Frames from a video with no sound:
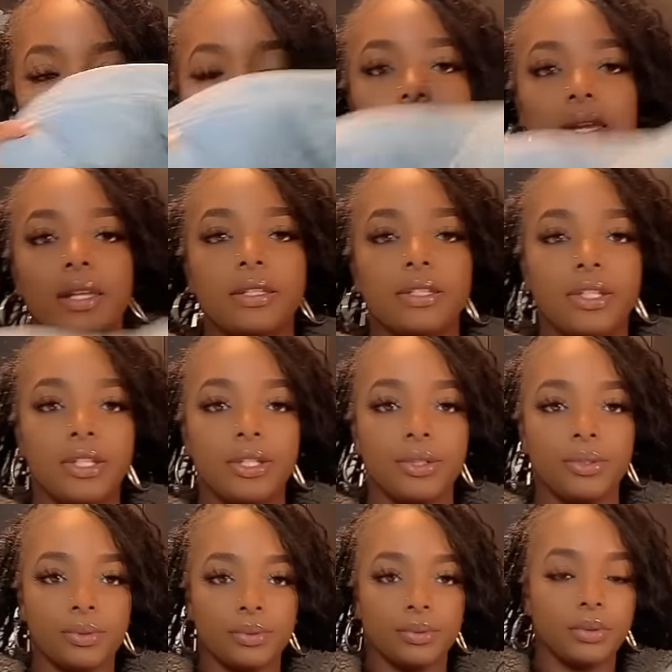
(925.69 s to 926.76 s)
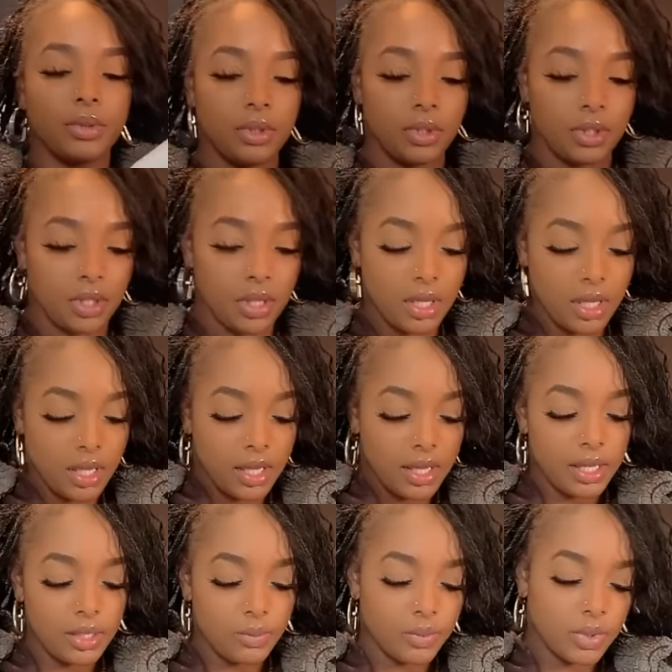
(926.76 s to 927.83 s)
It's cute.
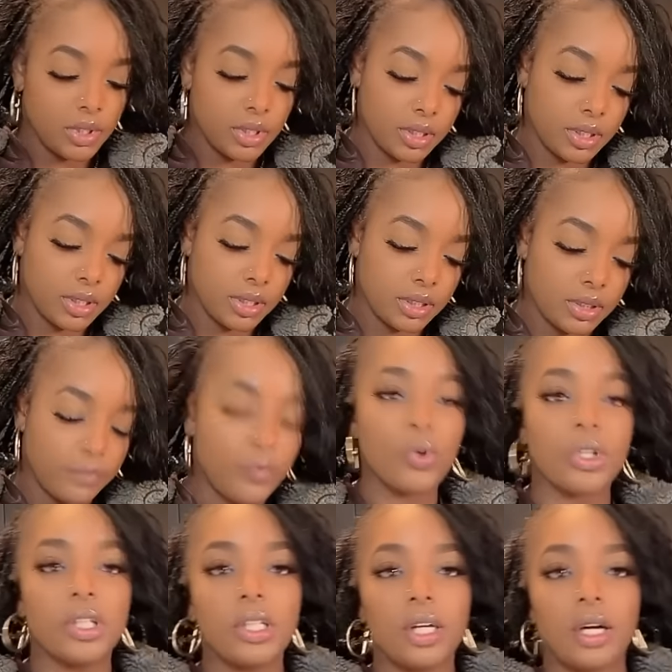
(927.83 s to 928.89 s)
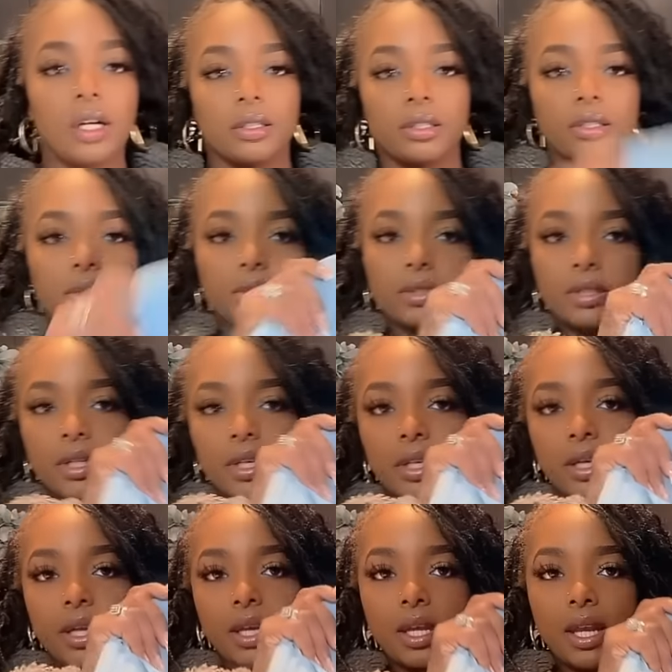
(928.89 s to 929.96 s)
It was $40
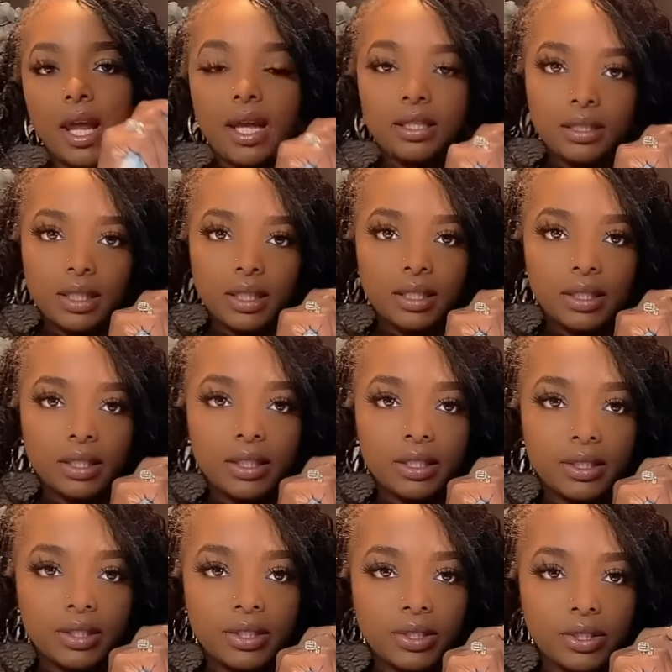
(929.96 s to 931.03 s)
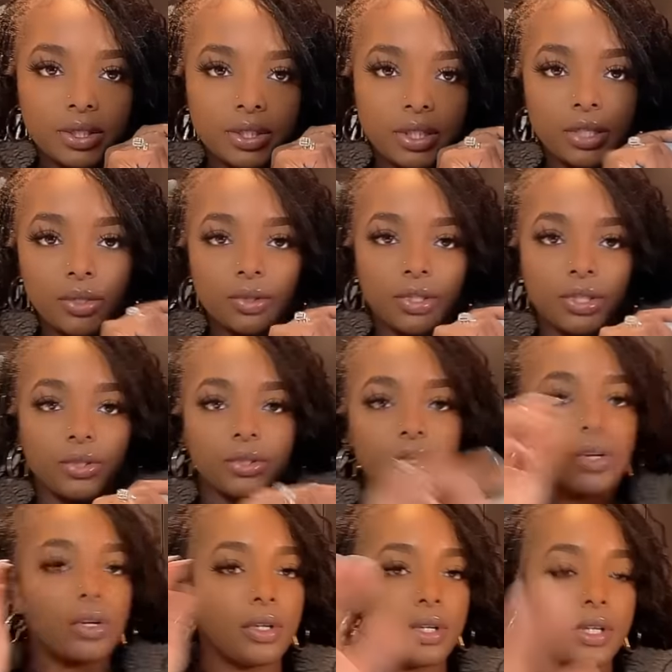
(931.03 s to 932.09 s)
and I think it is so cute
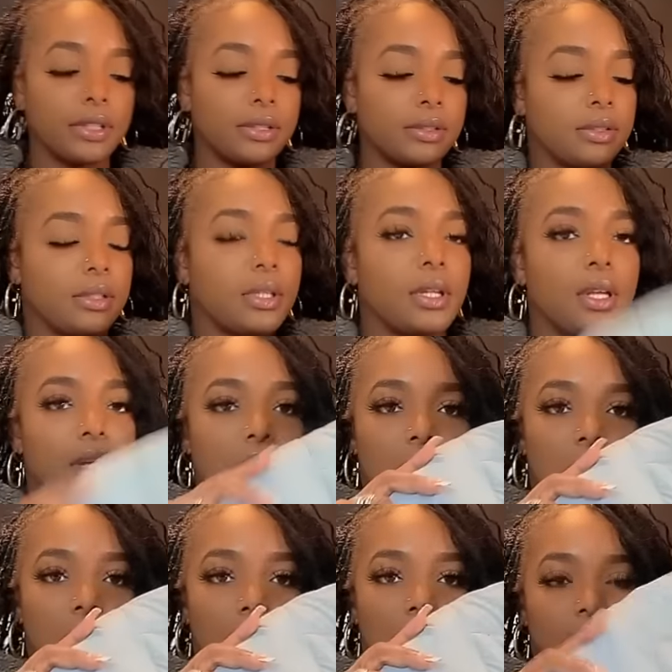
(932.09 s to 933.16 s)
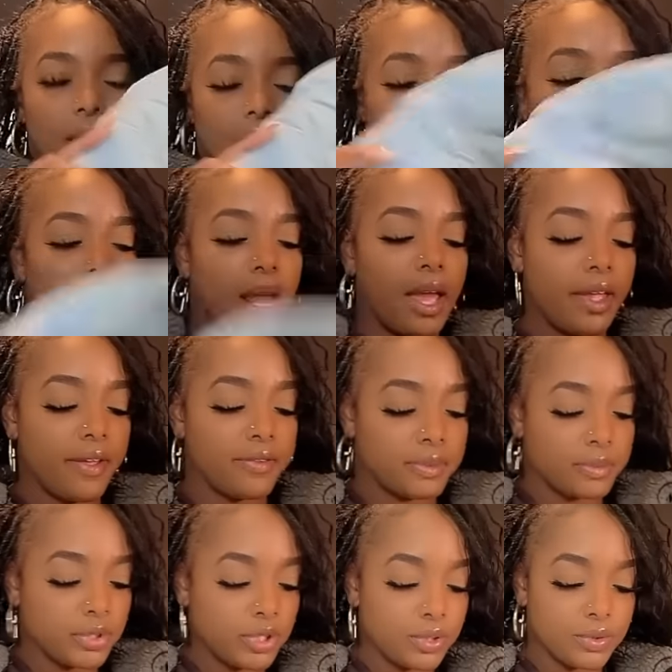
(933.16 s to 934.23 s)
on. And I have some
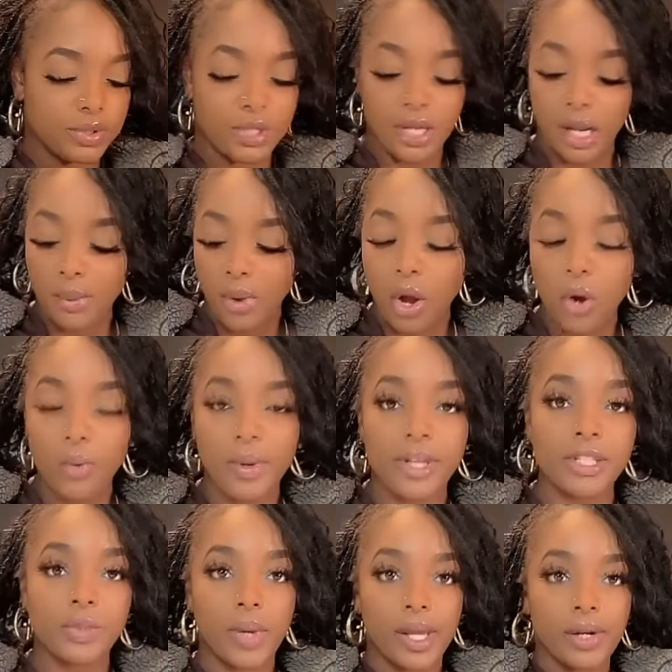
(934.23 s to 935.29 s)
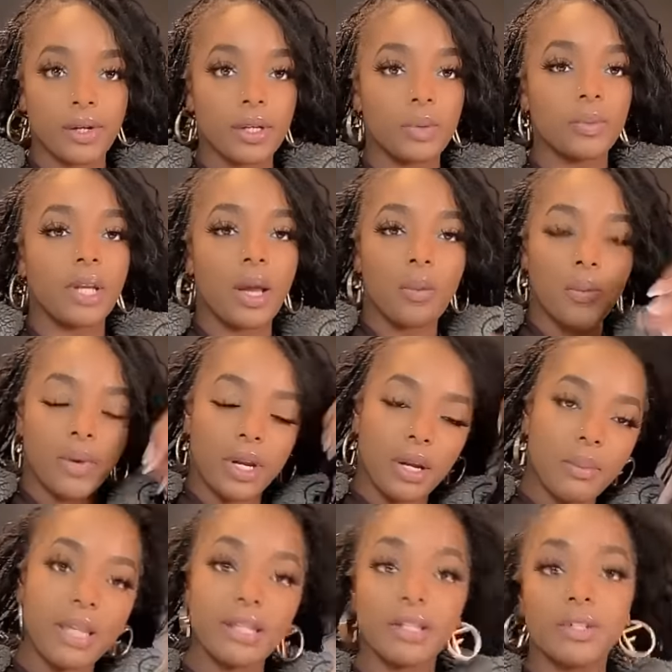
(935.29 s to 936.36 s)
shoes that I'm always wearing when I'm wearing
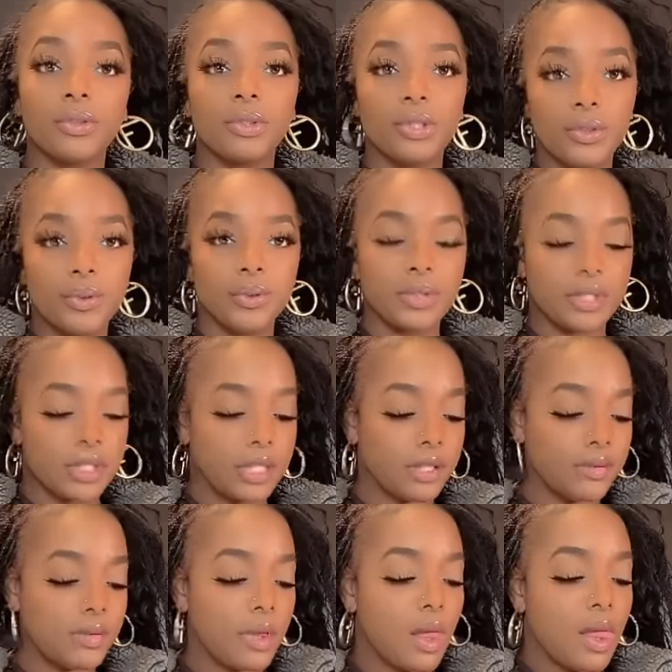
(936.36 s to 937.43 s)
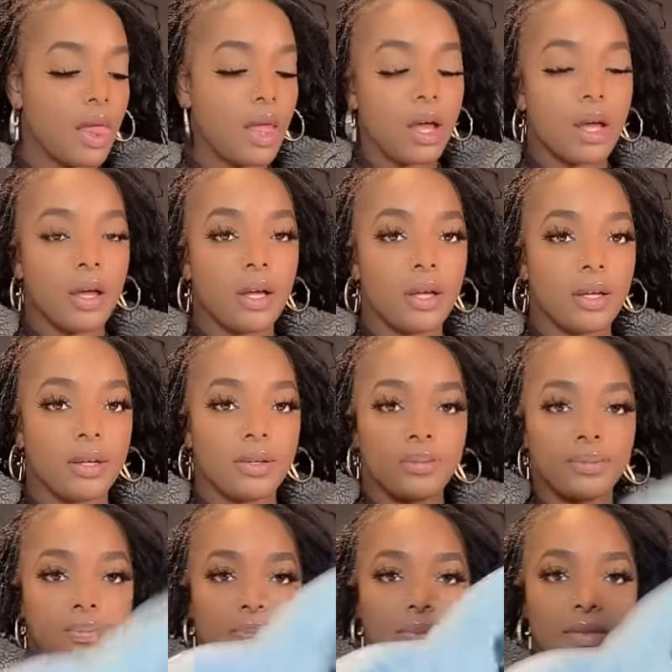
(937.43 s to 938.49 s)
my little nude stuff
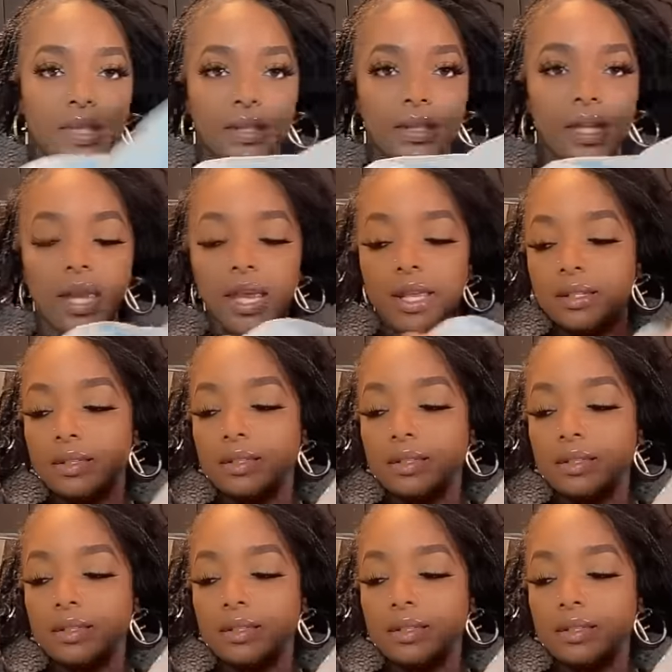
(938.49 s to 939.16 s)
um, that